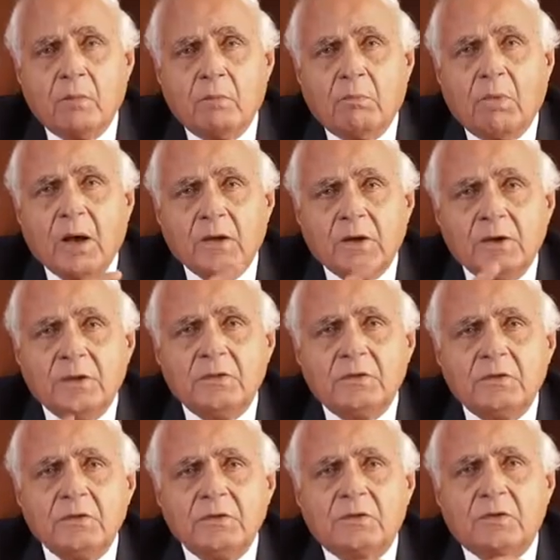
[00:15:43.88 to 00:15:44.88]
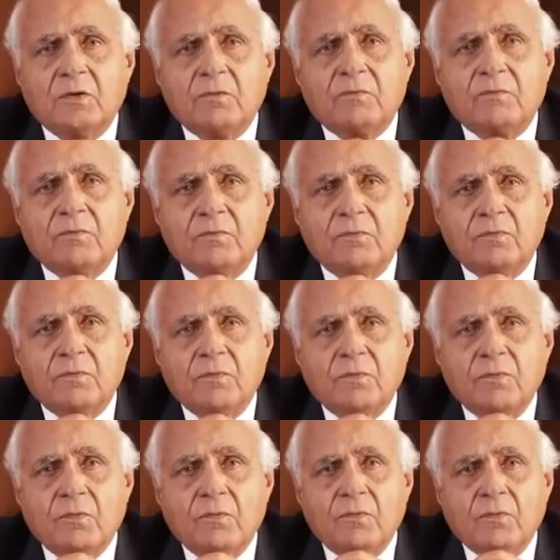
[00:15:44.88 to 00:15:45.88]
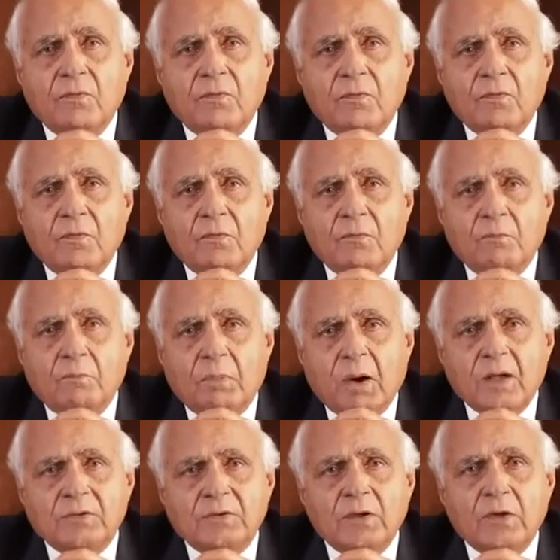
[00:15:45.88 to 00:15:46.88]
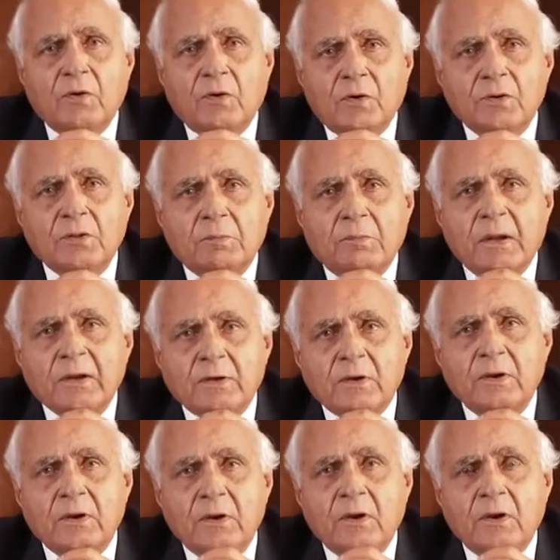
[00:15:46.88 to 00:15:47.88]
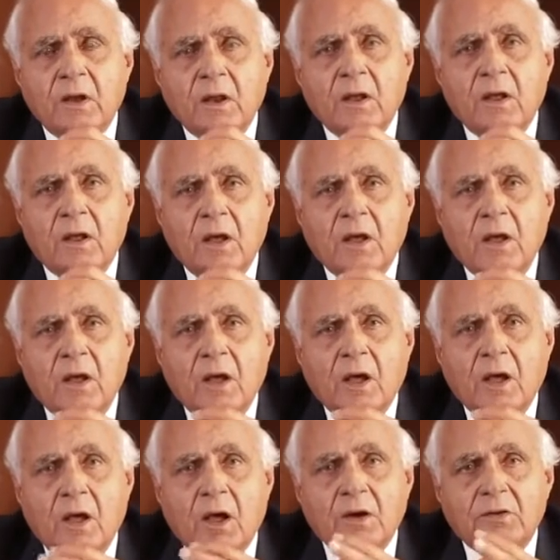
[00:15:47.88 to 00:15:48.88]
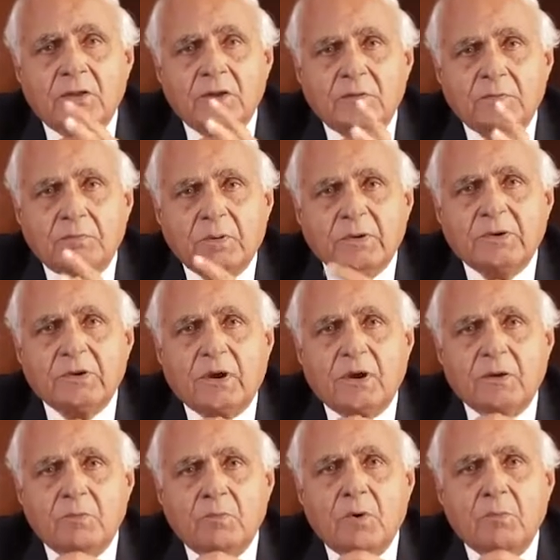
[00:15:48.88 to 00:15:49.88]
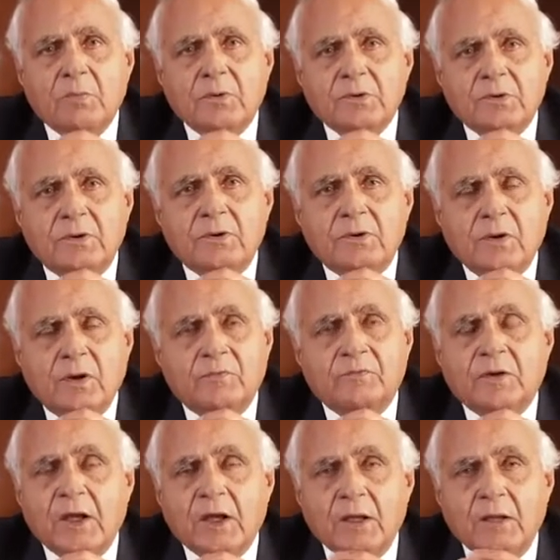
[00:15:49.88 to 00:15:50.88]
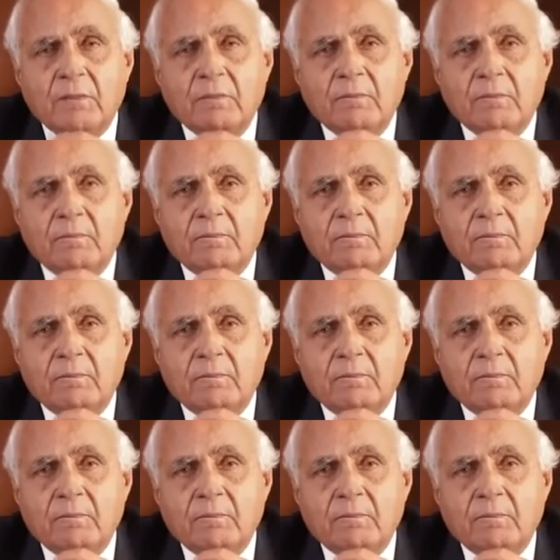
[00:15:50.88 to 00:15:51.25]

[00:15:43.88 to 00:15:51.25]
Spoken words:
my reasons of passing on the baton at this particular moment of time.